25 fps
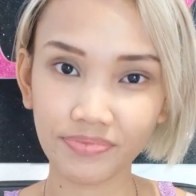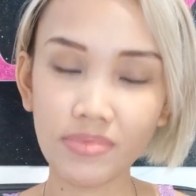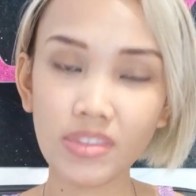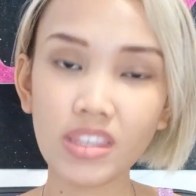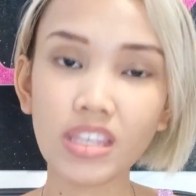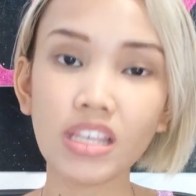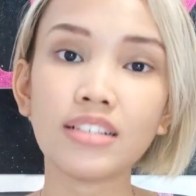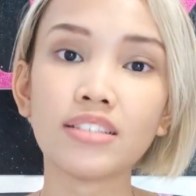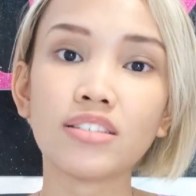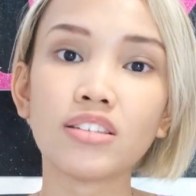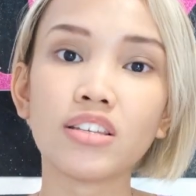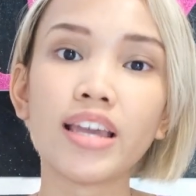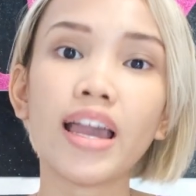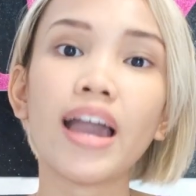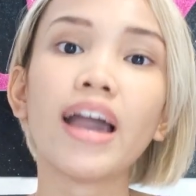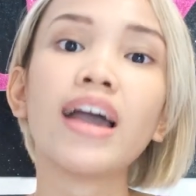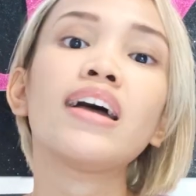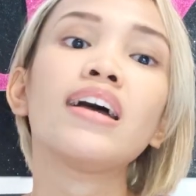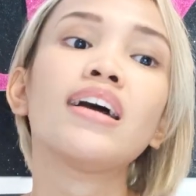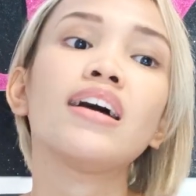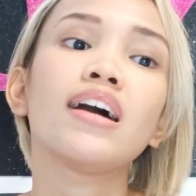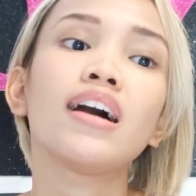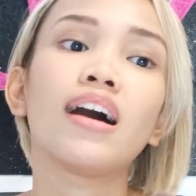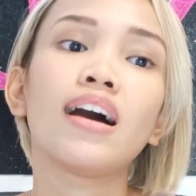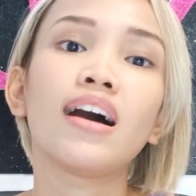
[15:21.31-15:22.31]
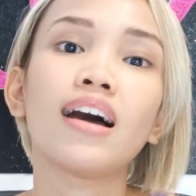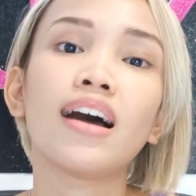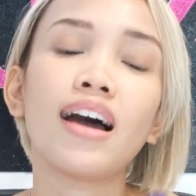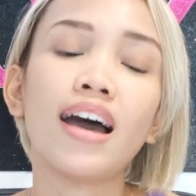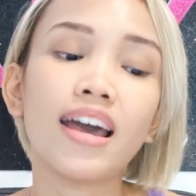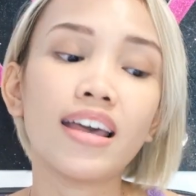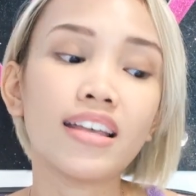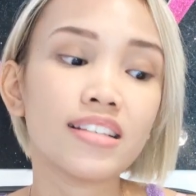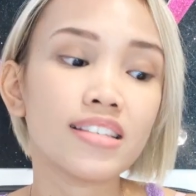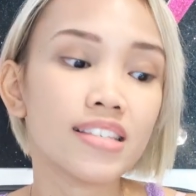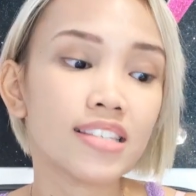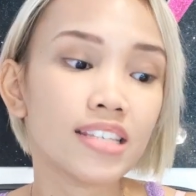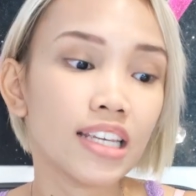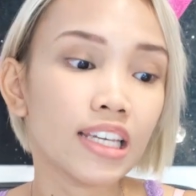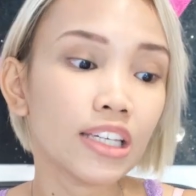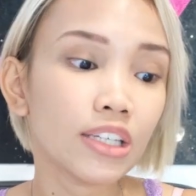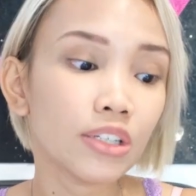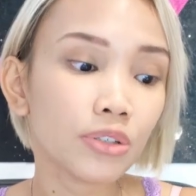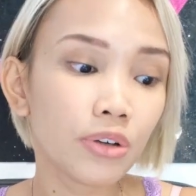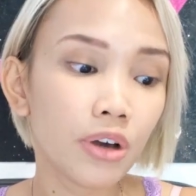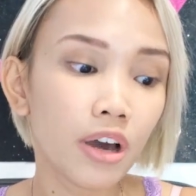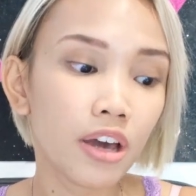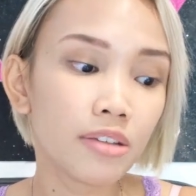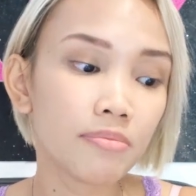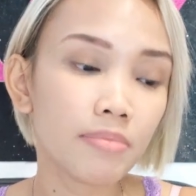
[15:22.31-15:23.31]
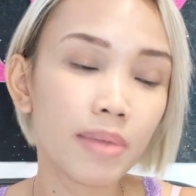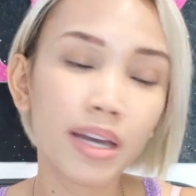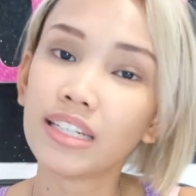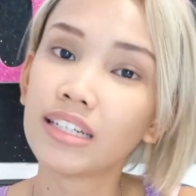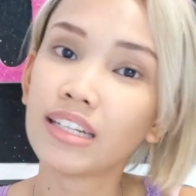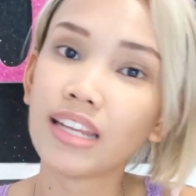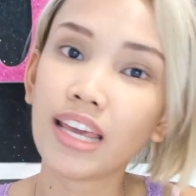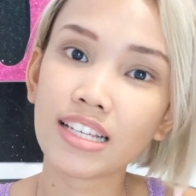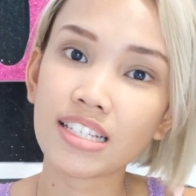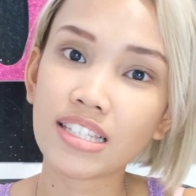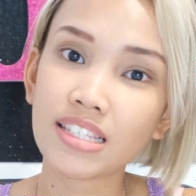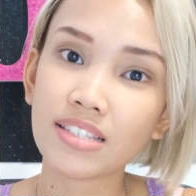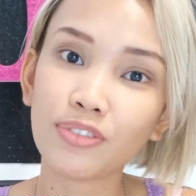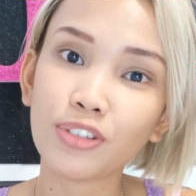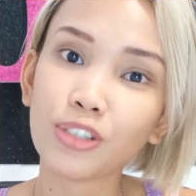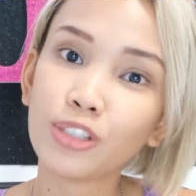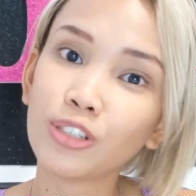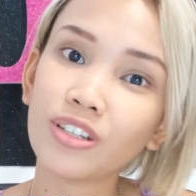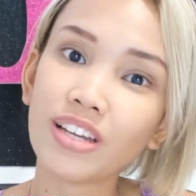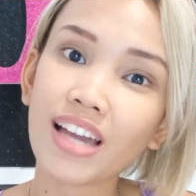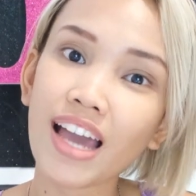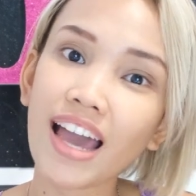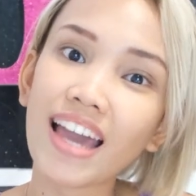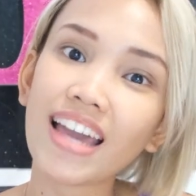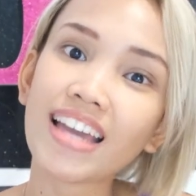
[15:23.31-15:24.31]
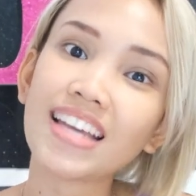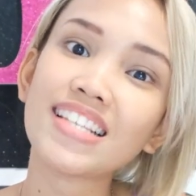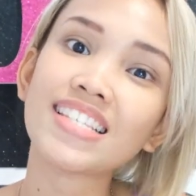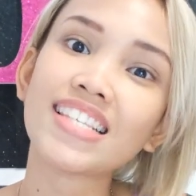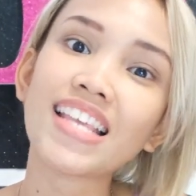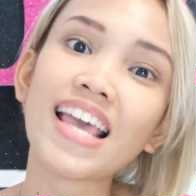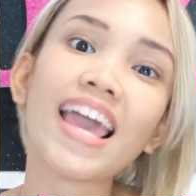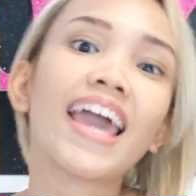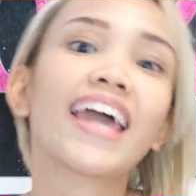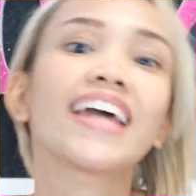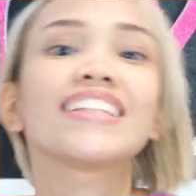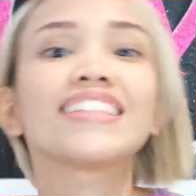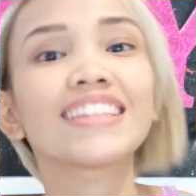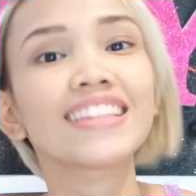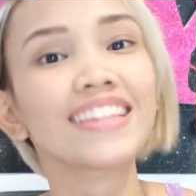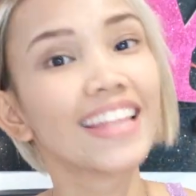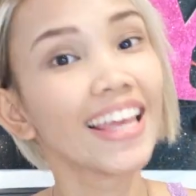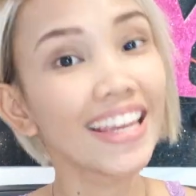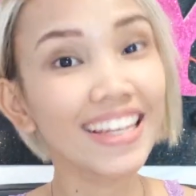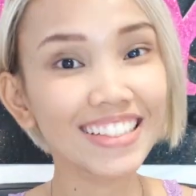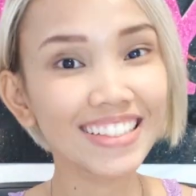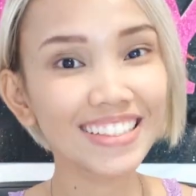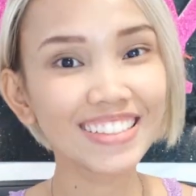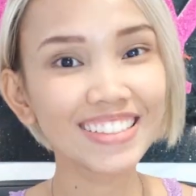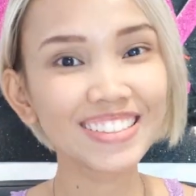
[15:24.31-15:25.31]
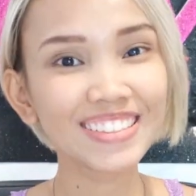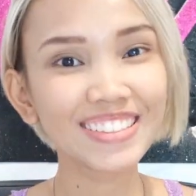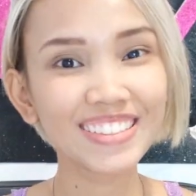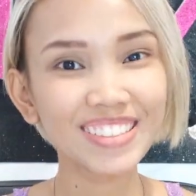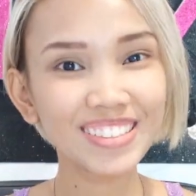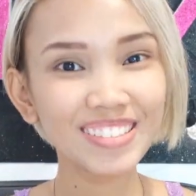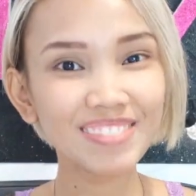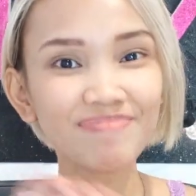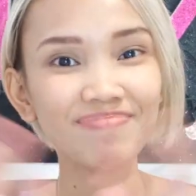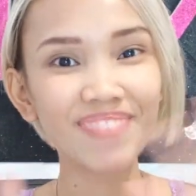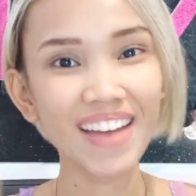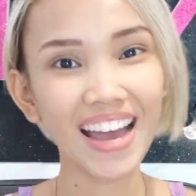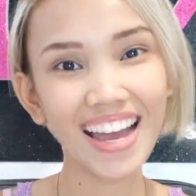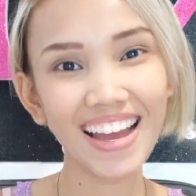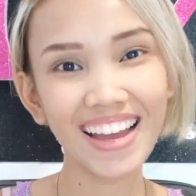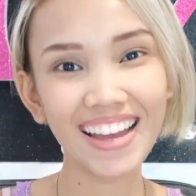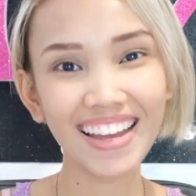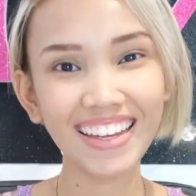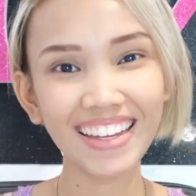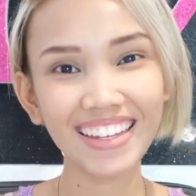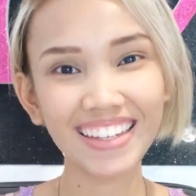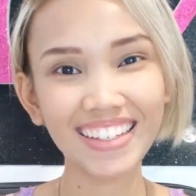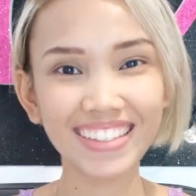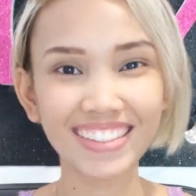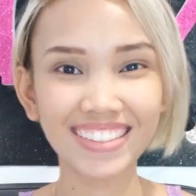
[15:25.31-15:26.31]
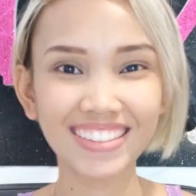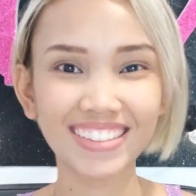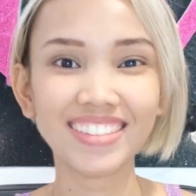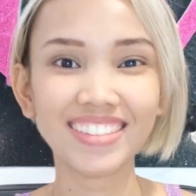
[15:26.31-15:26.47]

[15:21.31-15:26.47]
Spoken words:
So yeah, I'll see you on my next video, guys, and thank you. Bye.